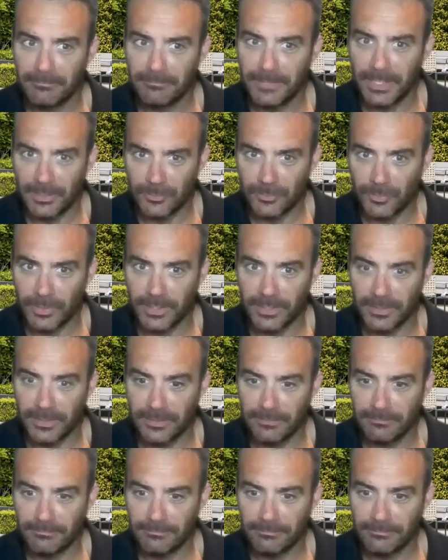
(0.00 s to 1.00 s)
next week.
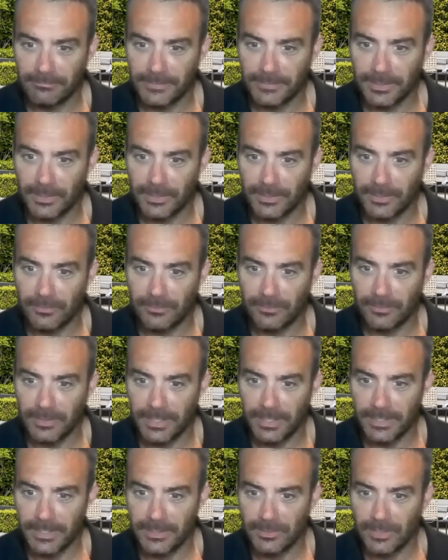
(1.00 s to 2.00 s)
So
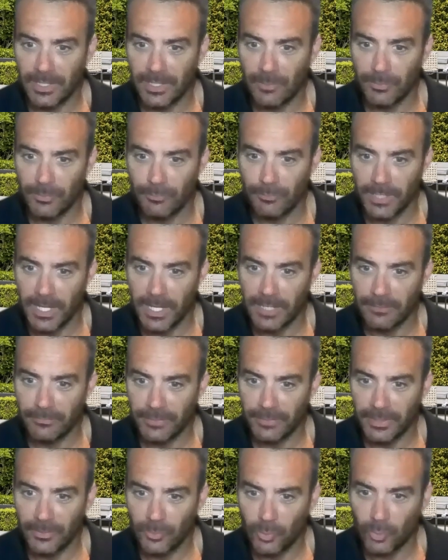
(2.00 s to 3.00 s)
that is with Renata
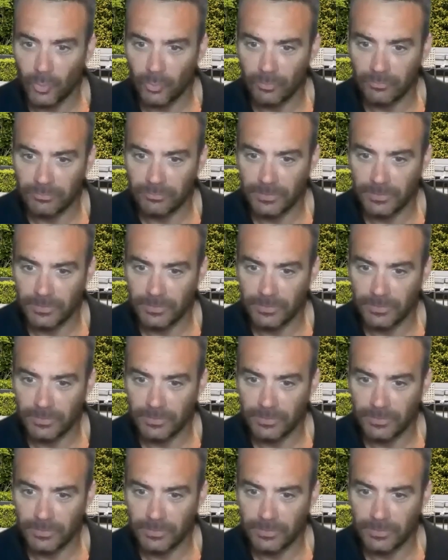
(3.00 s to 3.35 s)
Fairhall.